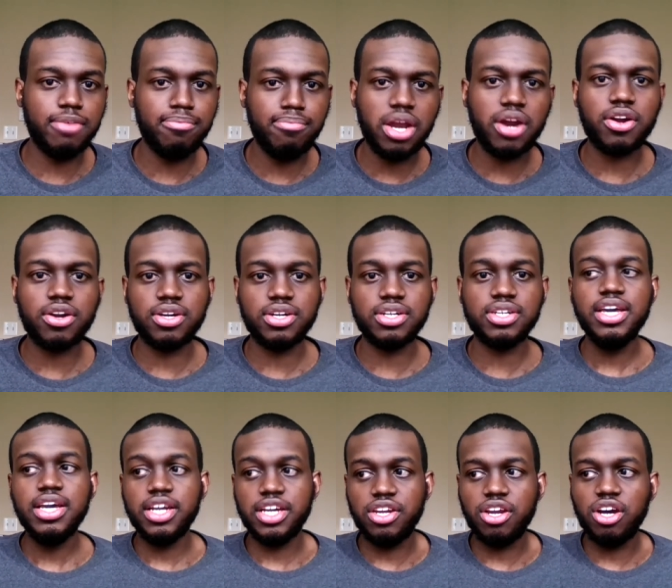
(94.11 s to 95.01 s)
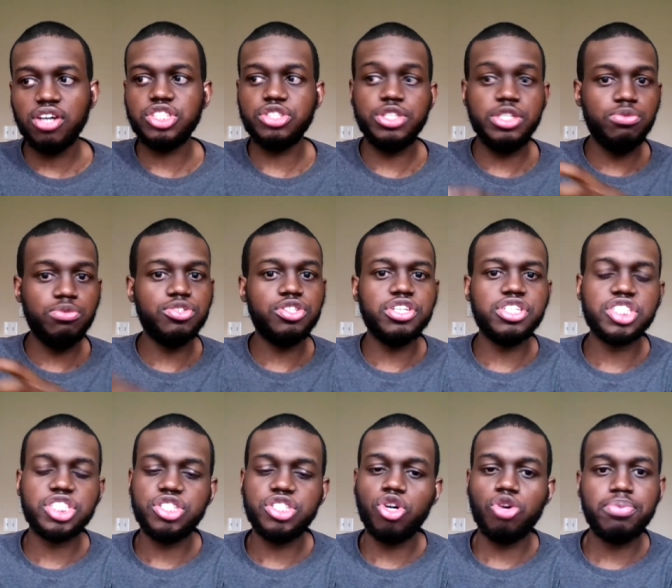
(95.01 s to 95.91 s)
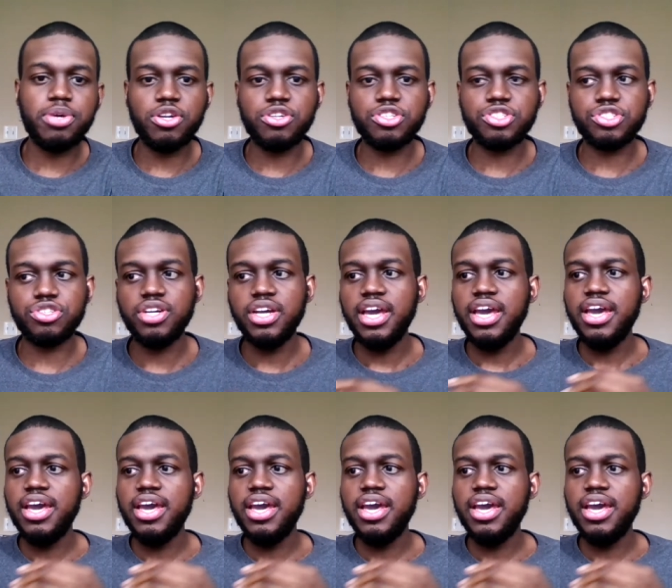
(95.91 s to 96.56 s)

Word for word: America, and also he was good in Snowpiercer.